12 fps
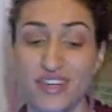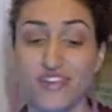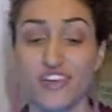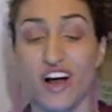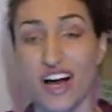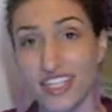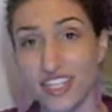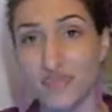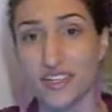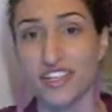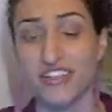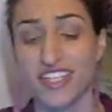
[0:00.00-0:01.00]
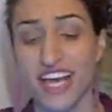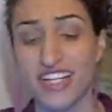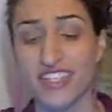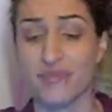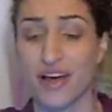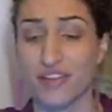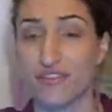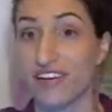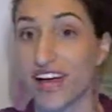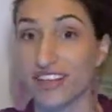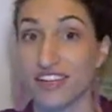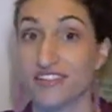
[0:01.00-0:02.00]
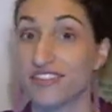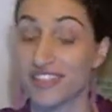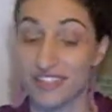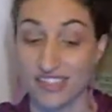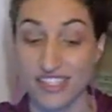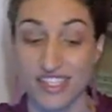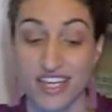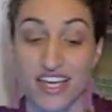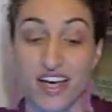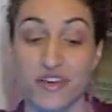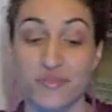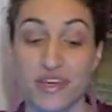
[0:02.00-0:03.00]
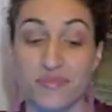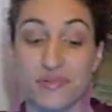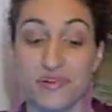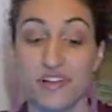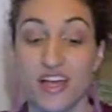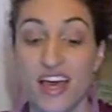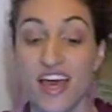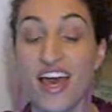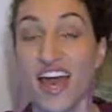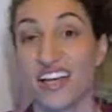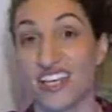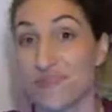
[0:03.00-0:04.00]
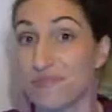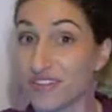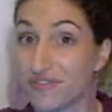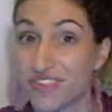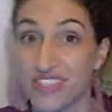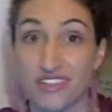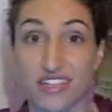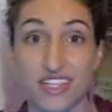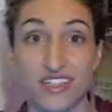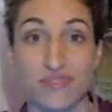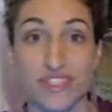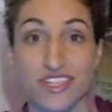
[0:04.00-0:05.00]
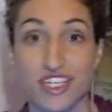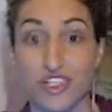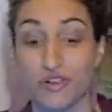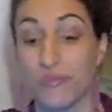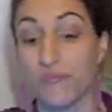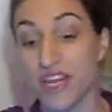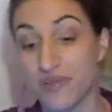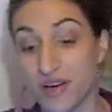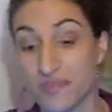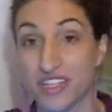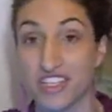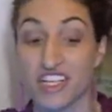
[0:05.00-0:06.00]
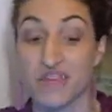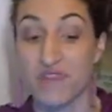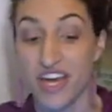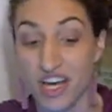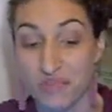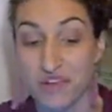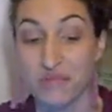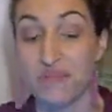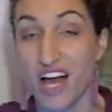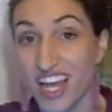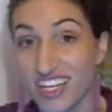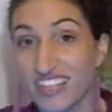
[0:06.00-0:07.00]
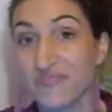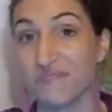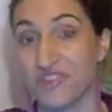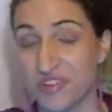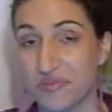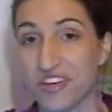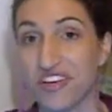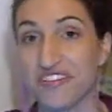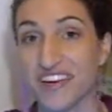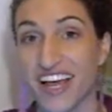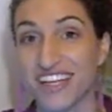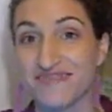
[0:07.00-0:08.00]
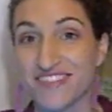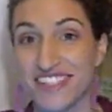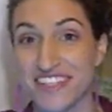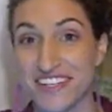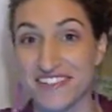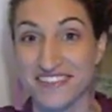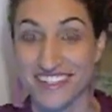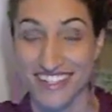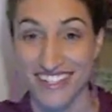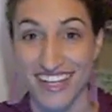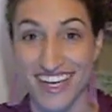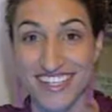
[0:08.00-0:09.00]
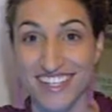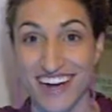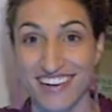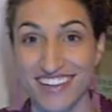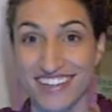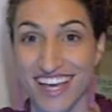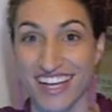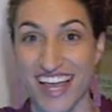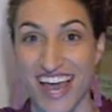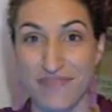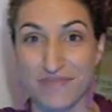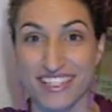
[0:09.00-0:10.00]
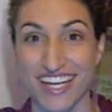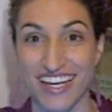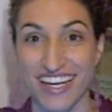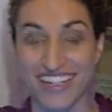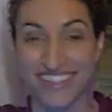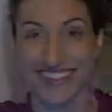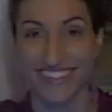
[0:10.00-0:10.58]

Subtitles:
if you're honest with your dates about the fact that you're still seeing other people and keeping the physical intimacy to a minimum until you make up your mind, you'll be all right. So good luck, Daryl, and happy dating.